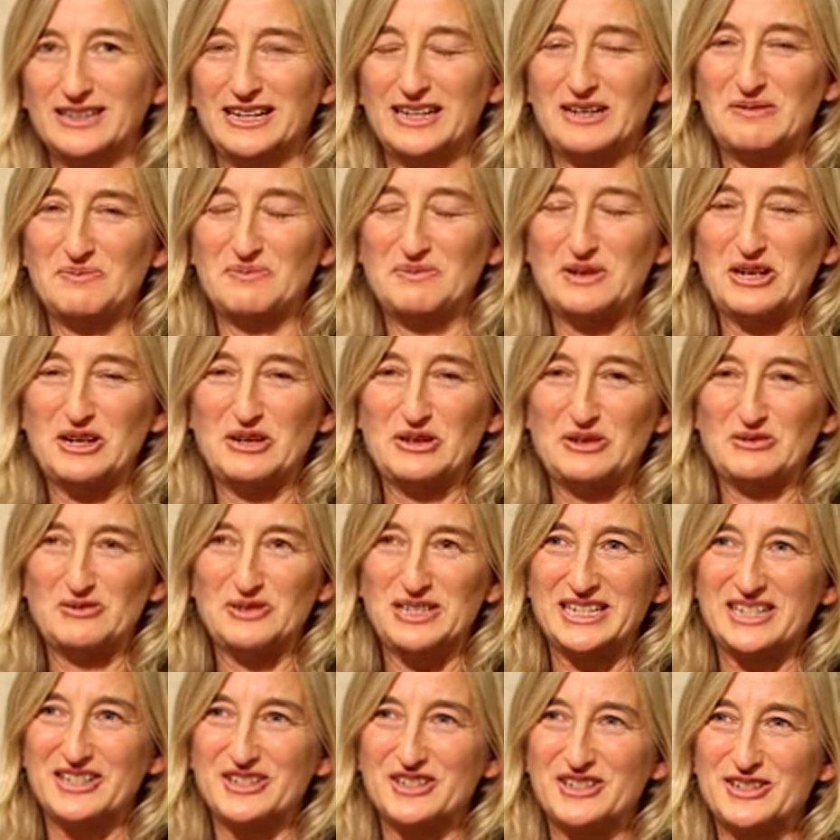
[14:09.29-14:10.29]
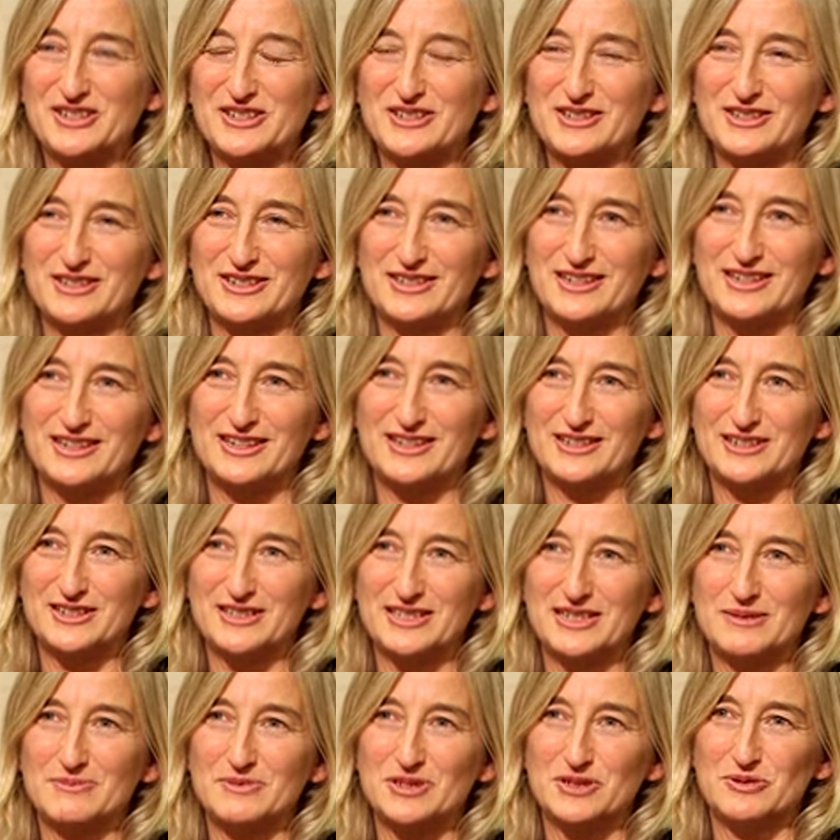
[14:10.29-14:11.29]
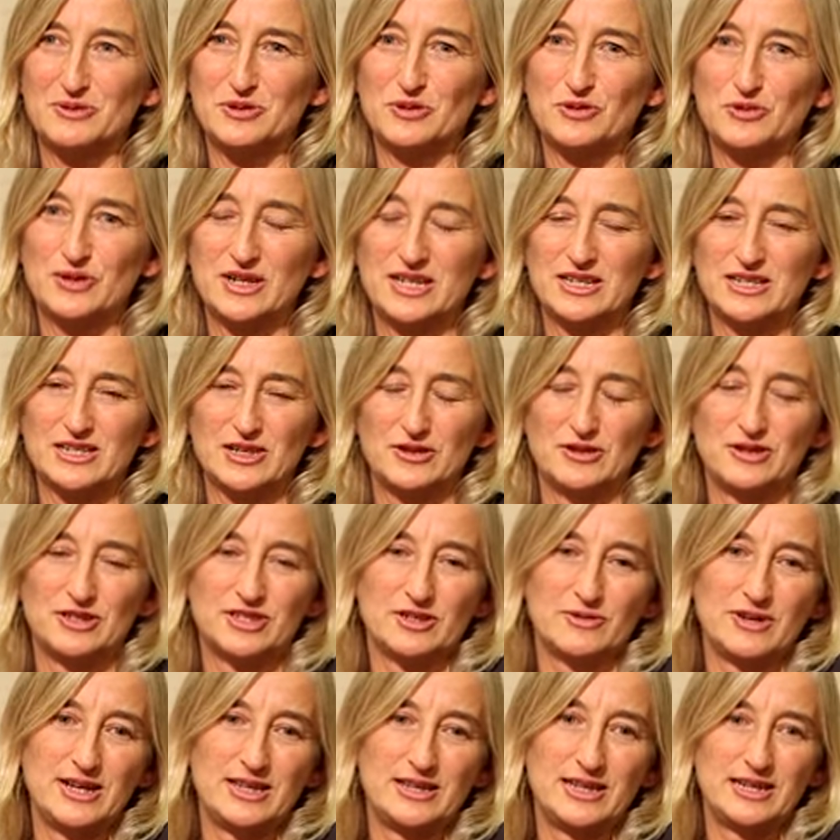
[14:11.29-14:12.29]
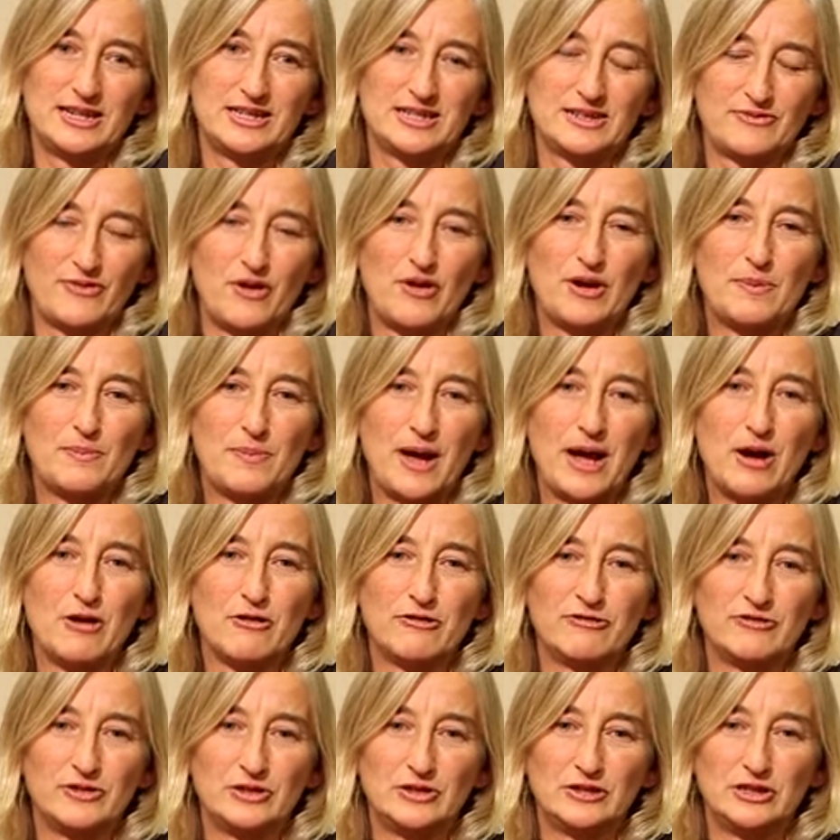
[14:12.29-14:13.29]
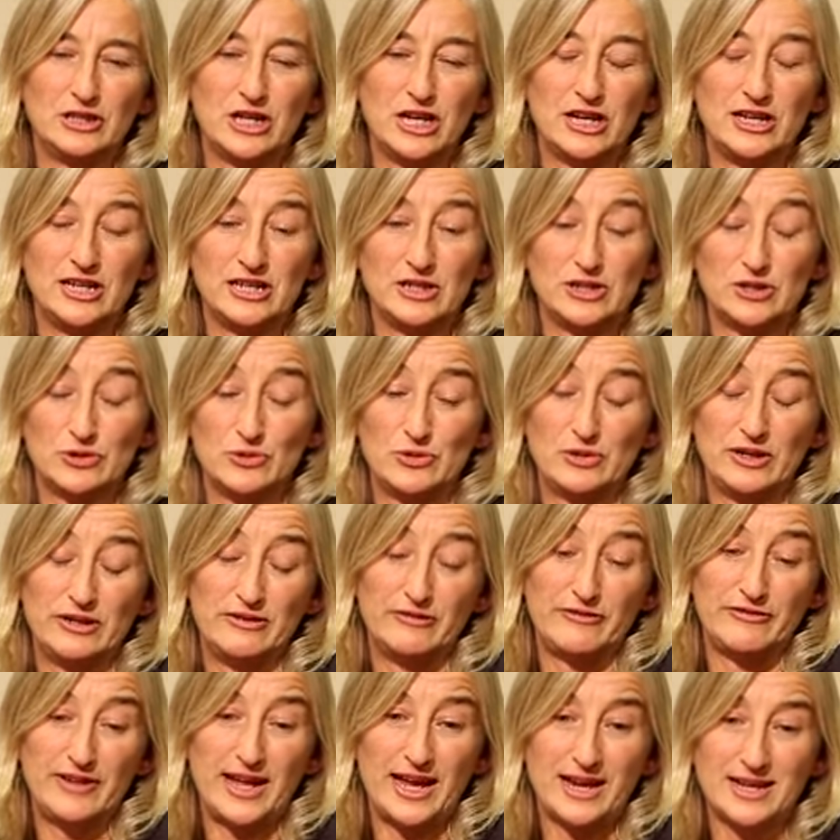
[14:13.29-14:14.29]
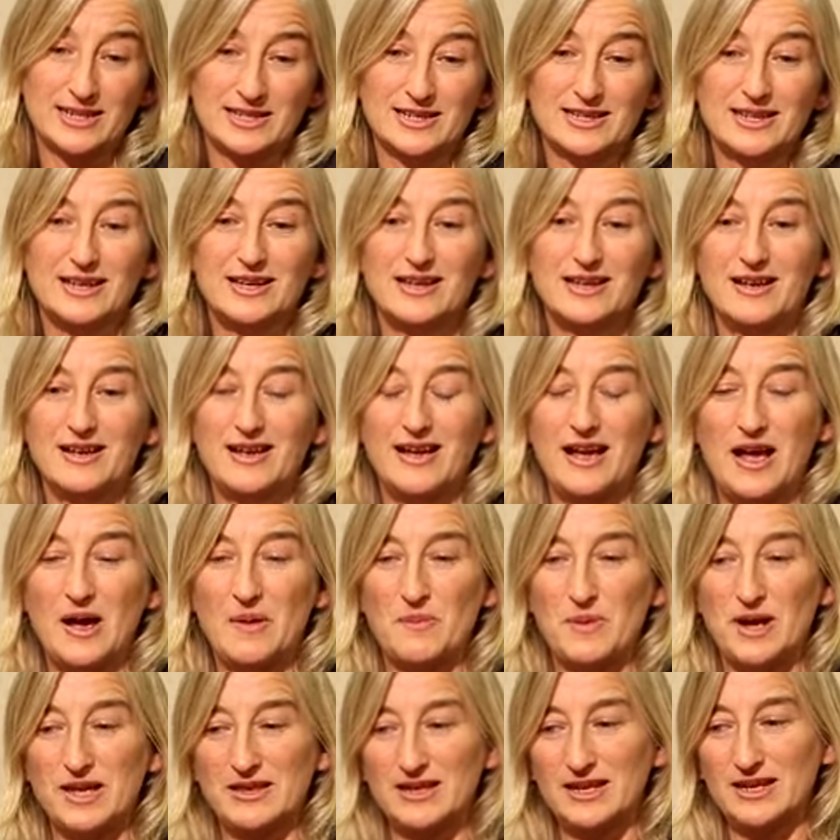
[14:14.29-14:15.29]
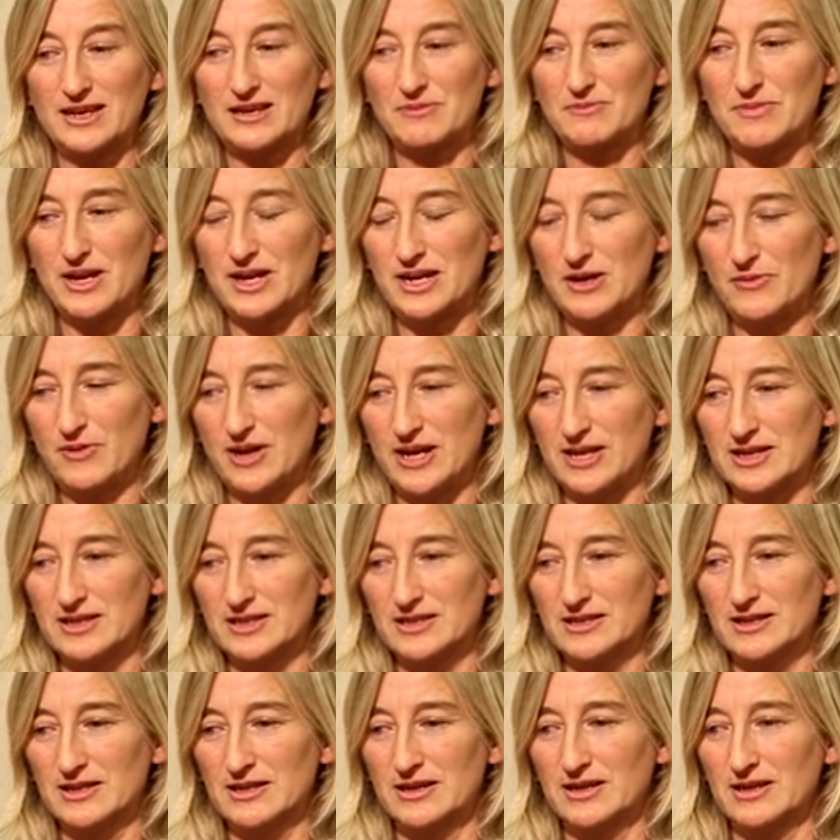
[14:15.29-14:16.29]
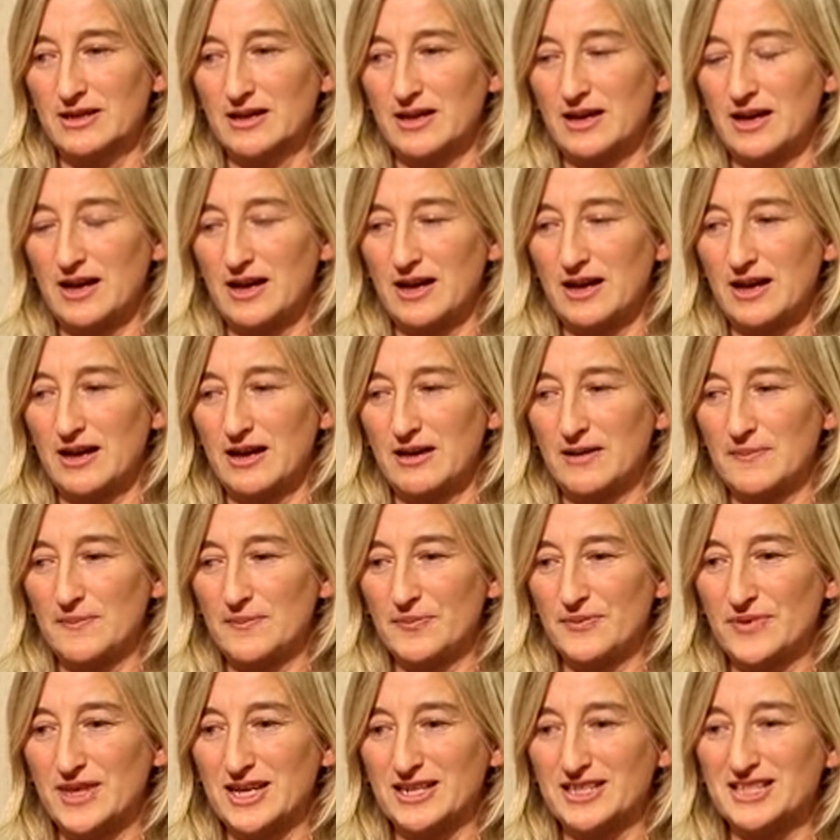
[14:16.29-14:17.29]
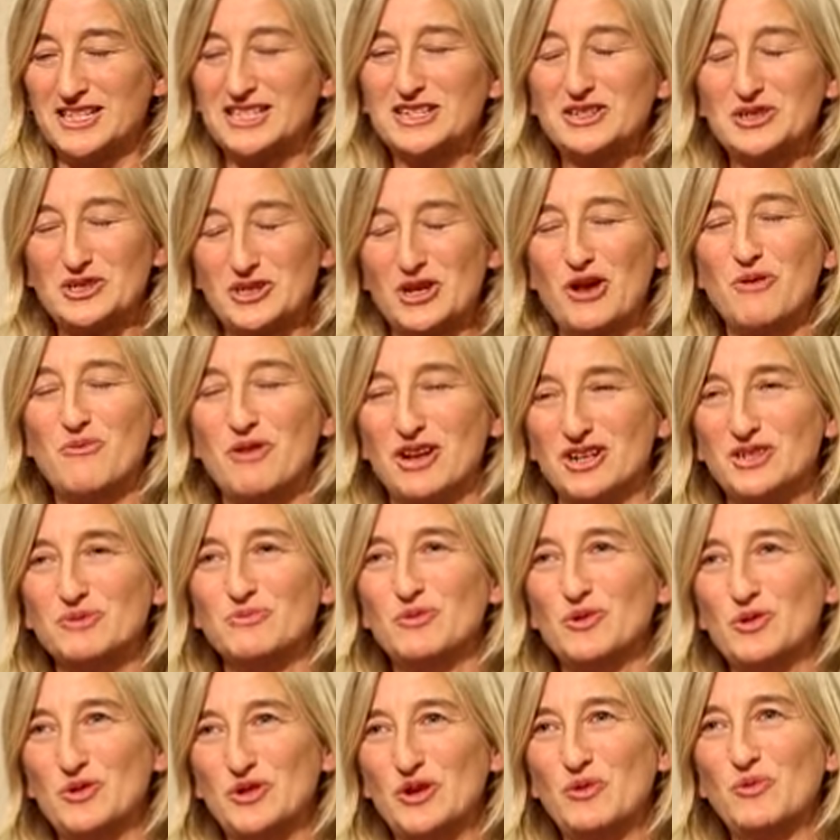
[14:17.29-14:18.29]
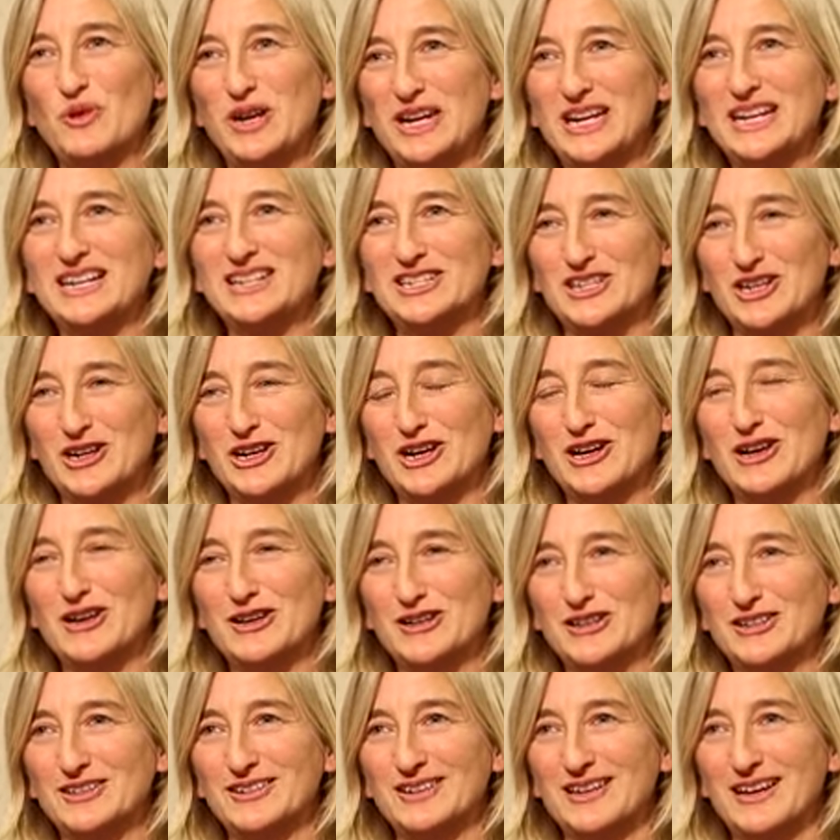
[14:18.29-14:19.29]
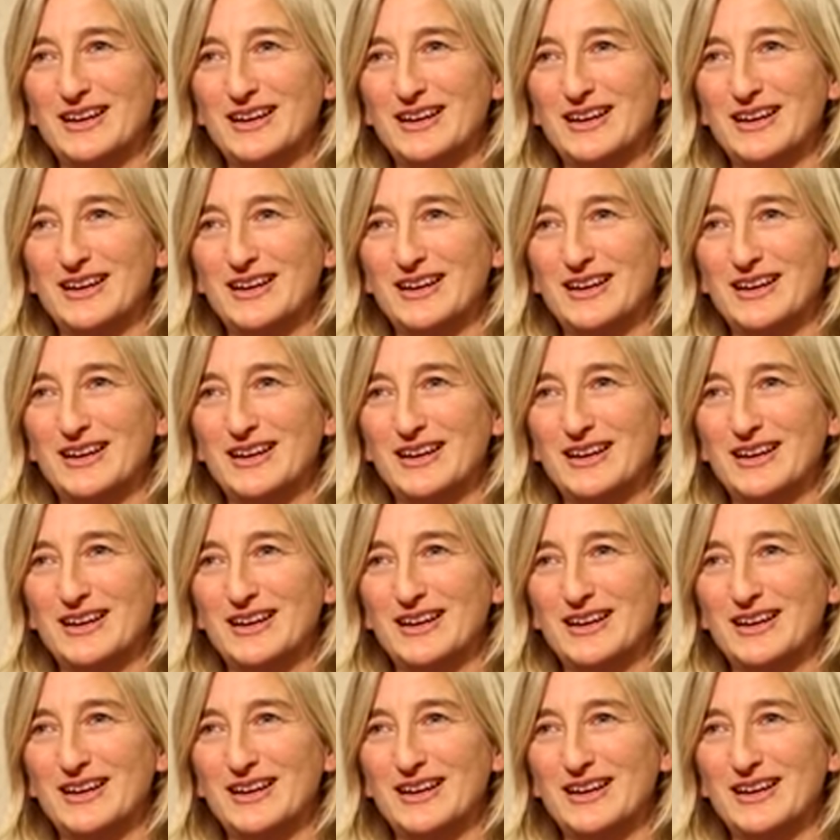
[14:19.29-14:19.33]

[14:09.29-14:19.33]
A lot of teachers seem to agree. So I think it's a very powerful learning tool. In fact, I think in many ways, there's still so much more that we need to learn.